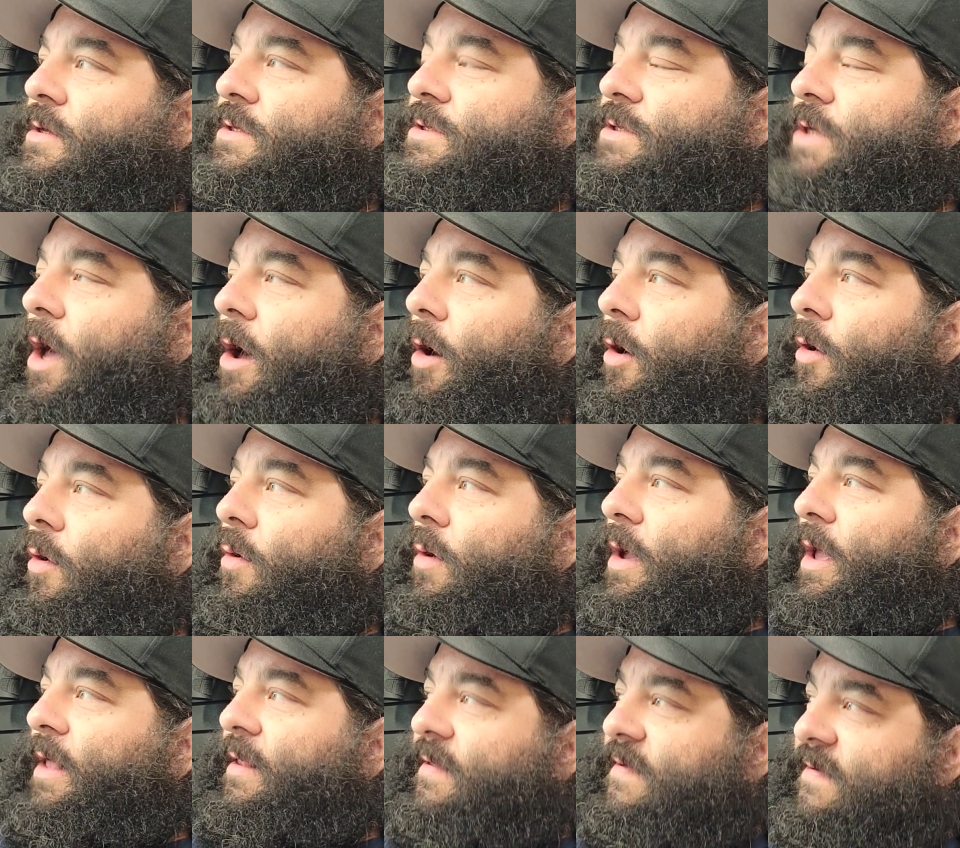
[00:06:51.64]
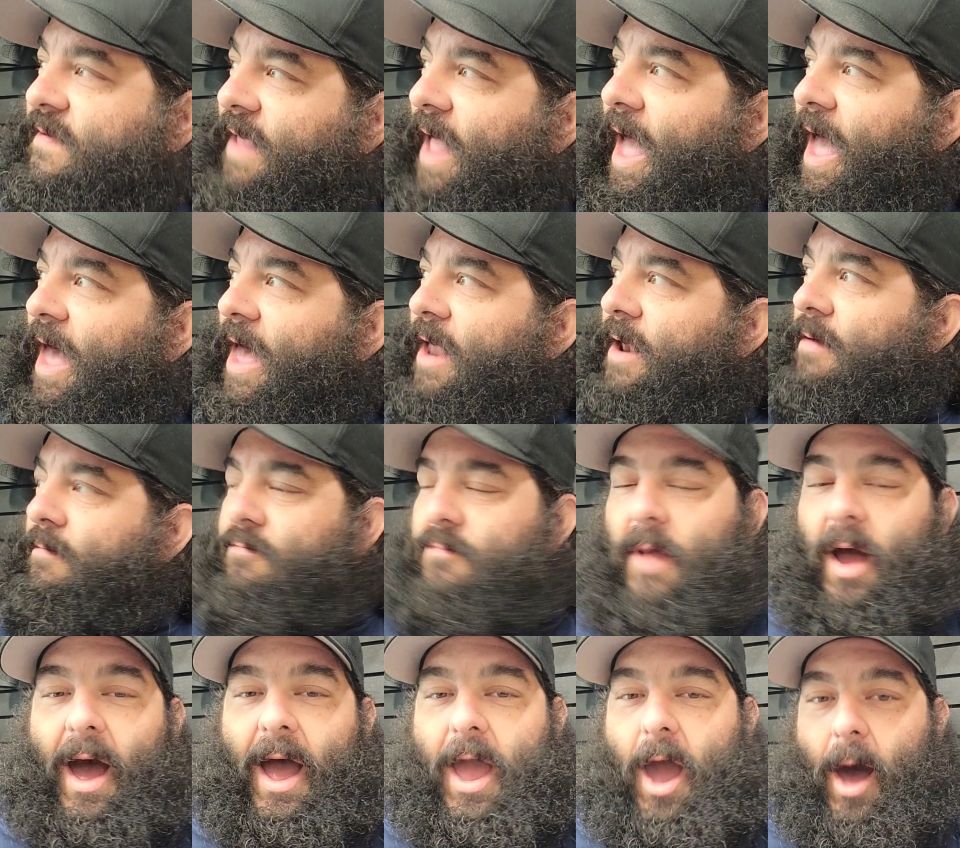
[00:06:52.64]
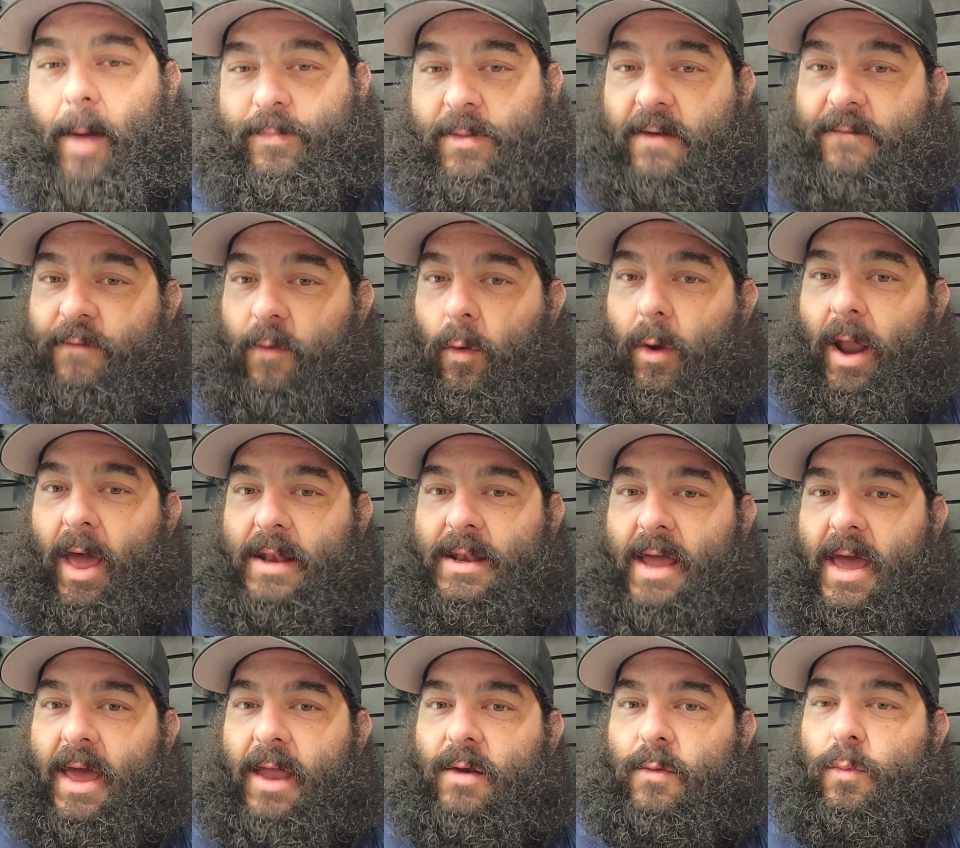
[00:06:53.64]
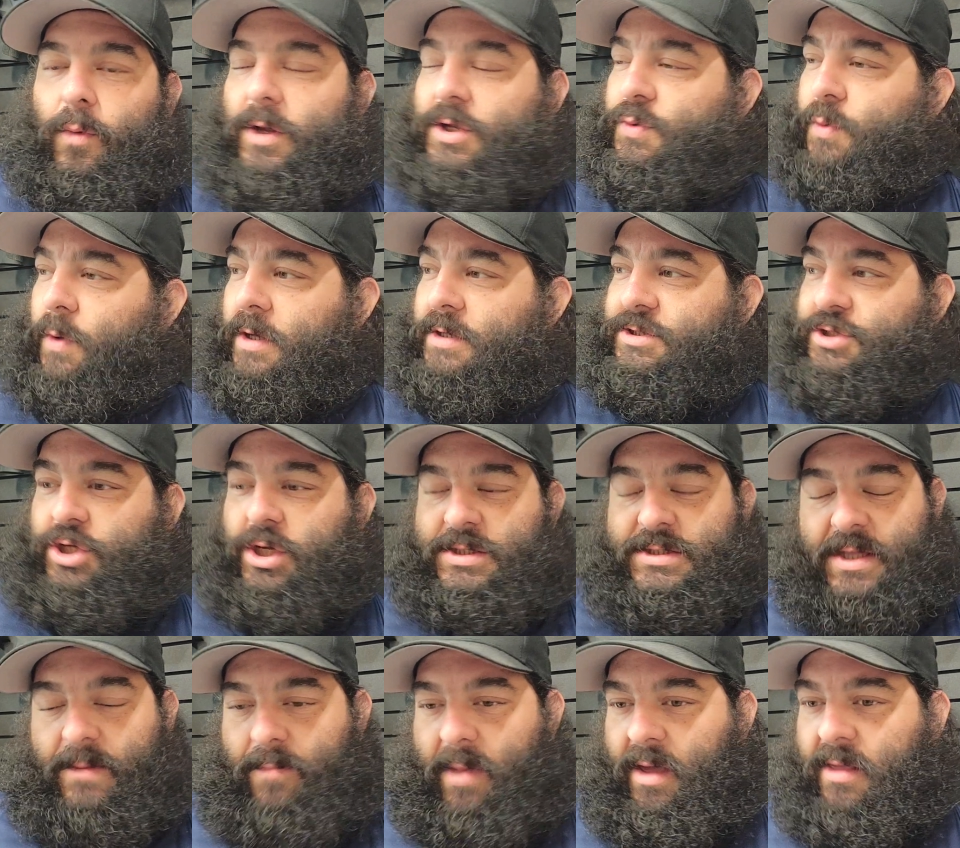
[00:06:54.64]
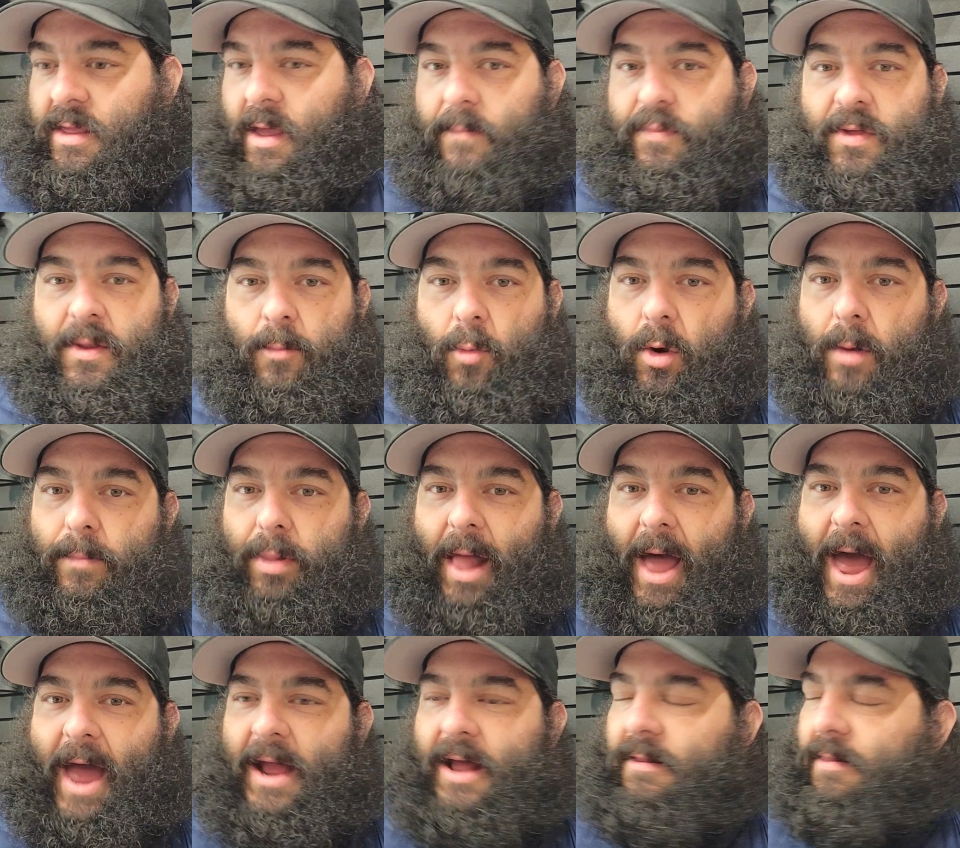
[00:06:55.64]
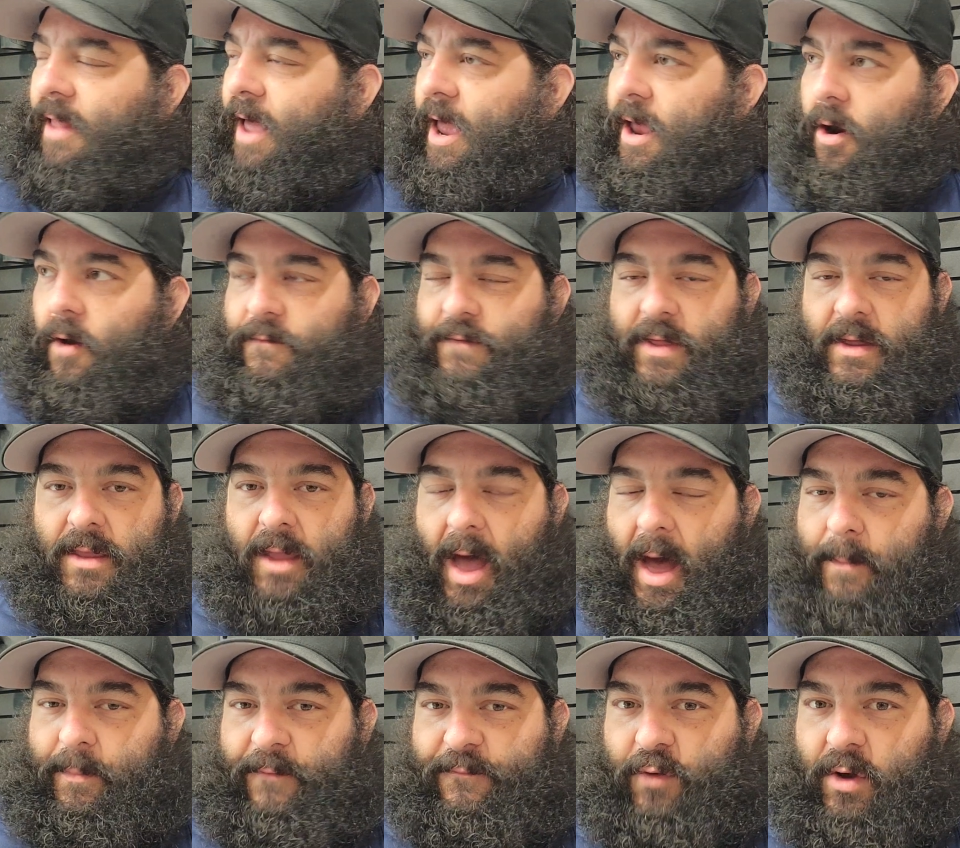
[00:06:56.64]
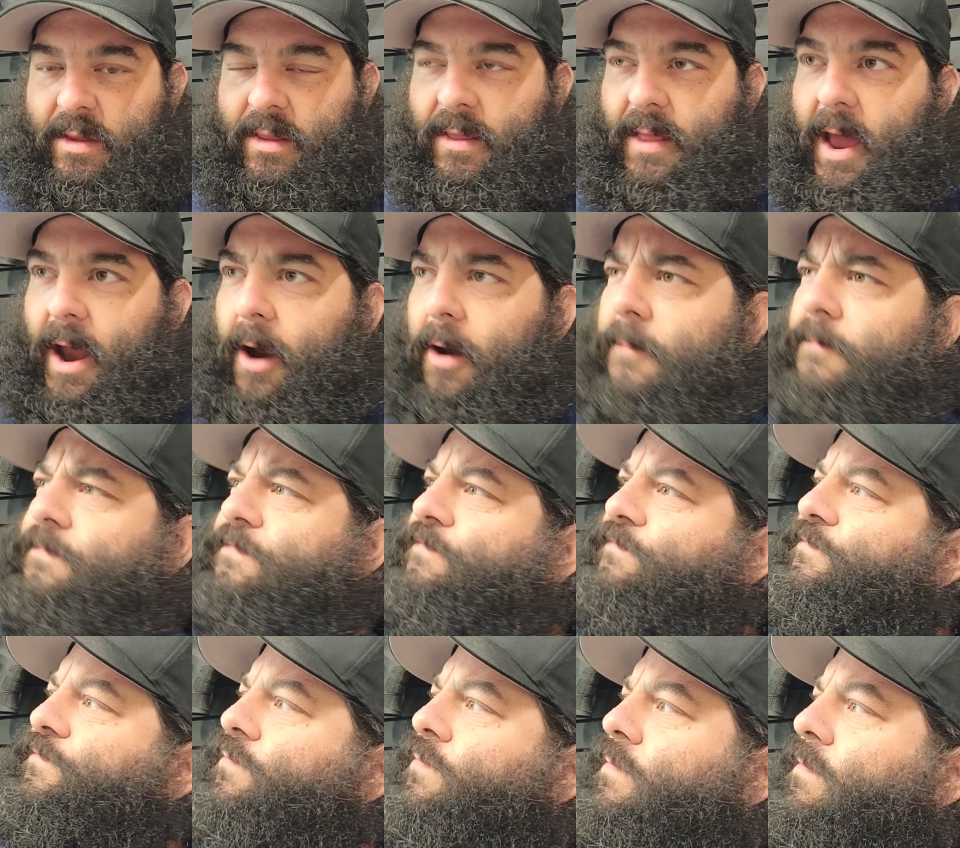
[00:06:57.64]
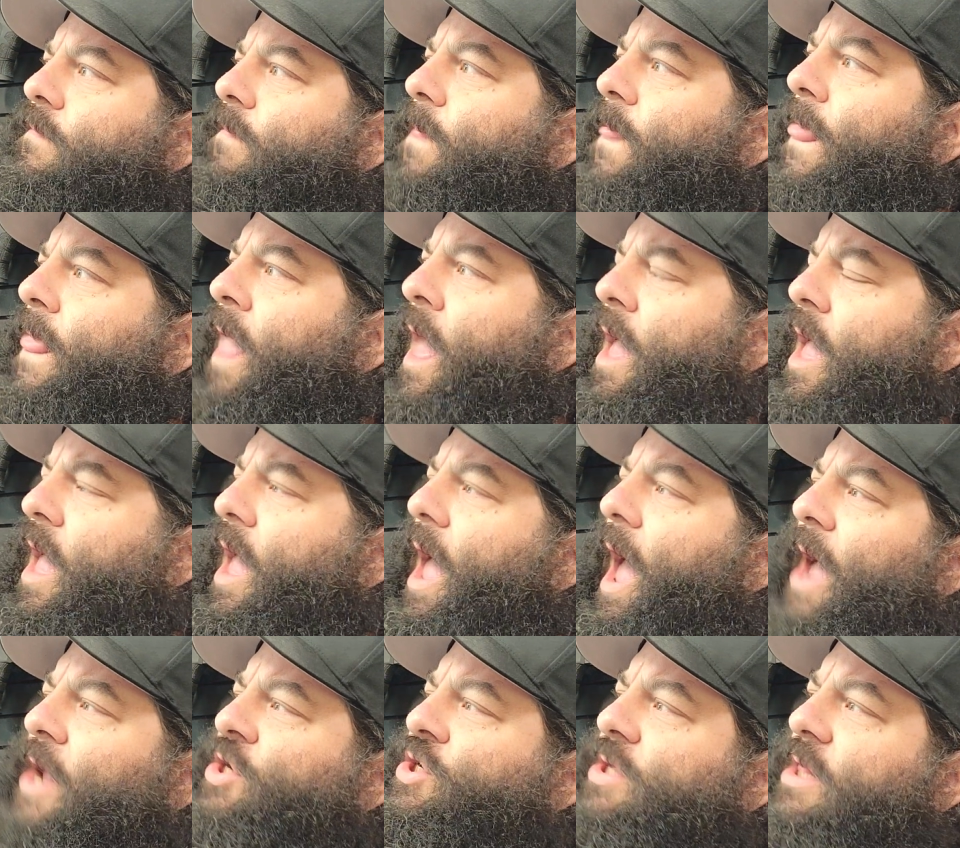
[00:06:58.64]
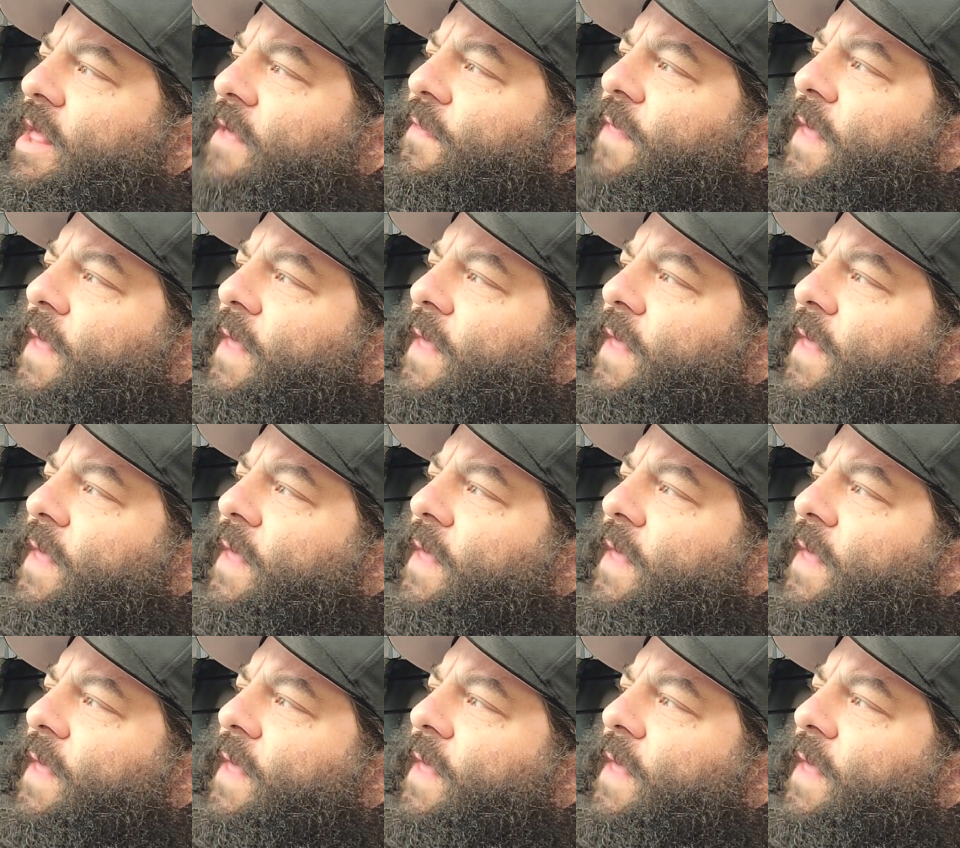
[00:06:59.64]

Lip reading: So instead, I opted for what I did, which was just to mix up some more black, lay it over the top of what's there. I actually